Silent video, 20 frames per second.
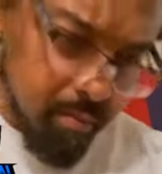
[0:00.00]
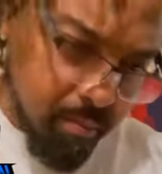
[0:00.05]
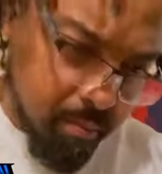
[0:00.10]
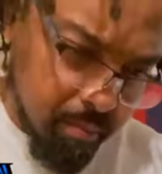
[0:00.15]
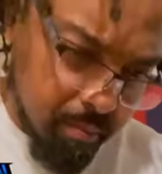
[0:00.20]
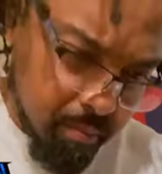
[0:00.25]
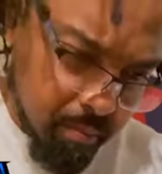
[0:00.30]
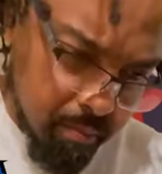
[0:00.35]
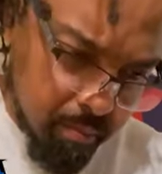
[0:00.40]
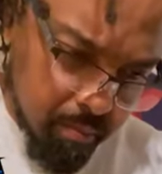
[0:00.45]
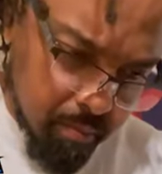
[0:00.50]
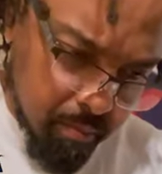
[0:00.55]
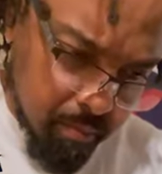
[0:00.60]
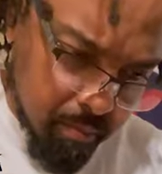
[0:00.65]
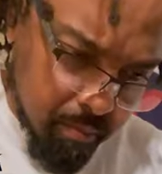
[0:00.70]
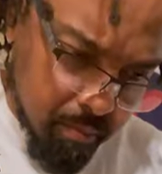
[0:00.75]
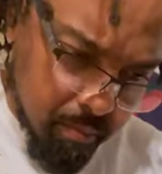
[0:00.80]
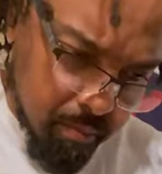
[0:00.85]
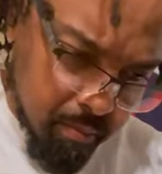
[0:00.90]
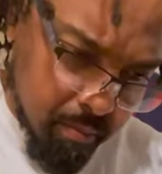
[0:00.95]

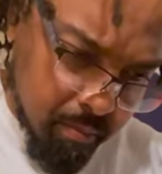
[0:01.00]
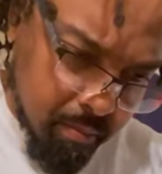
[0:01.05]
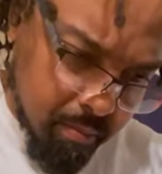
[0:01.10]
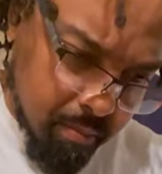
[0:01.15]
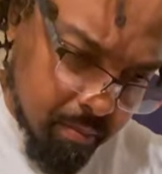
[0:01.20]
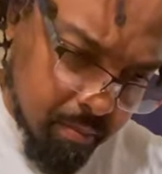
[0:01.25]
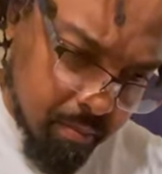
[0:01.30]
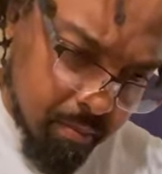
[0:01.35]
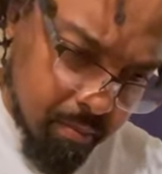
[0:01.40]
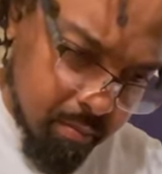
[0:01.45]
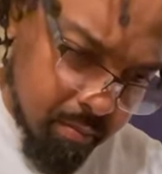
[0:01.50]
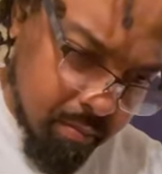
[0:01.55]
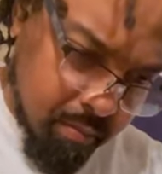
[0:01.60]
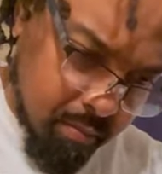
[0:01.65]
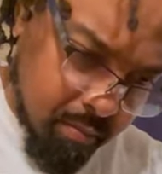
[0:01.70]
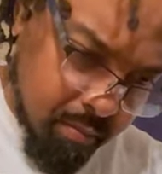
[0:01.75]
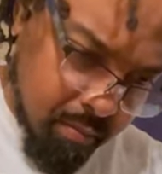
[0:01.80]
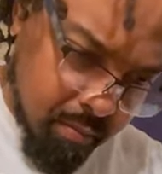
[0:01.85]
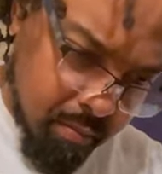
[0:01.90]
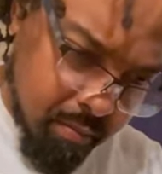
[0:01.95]
[no speech]